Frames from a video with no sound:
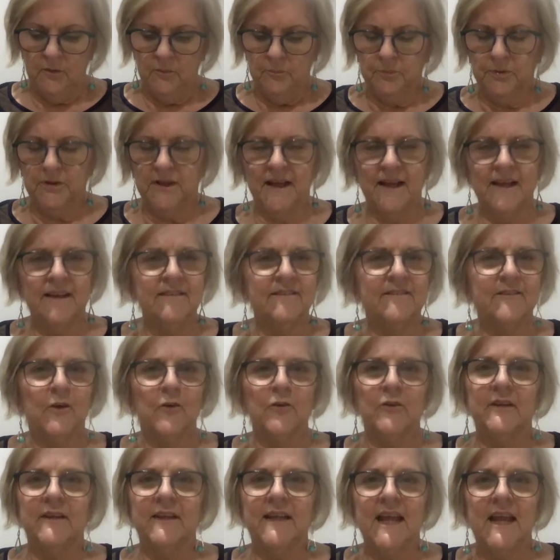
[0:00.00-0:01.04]
Please
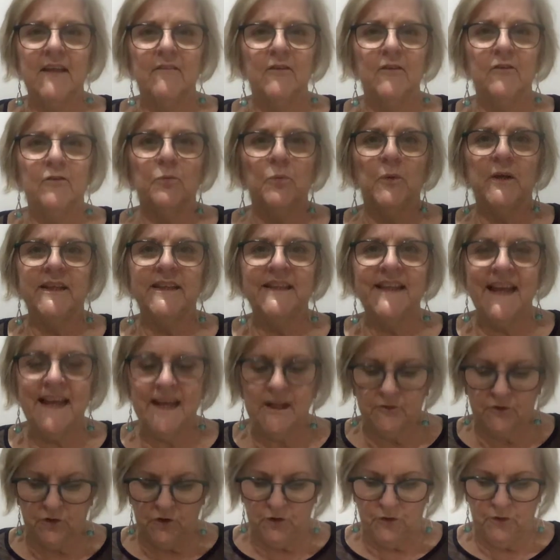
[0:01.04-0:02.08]
don't leave us, we
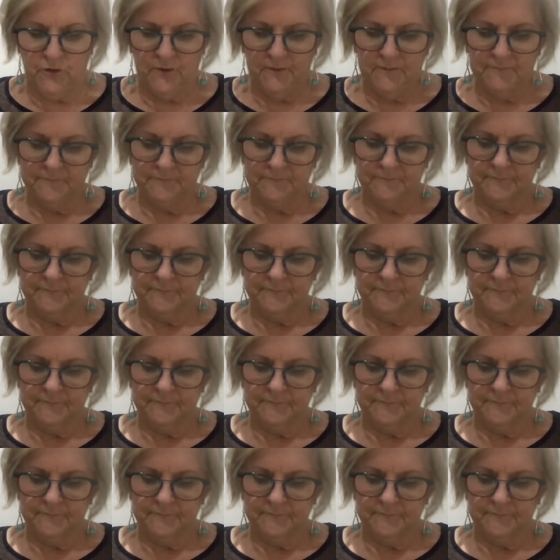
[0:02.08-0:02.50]
need you.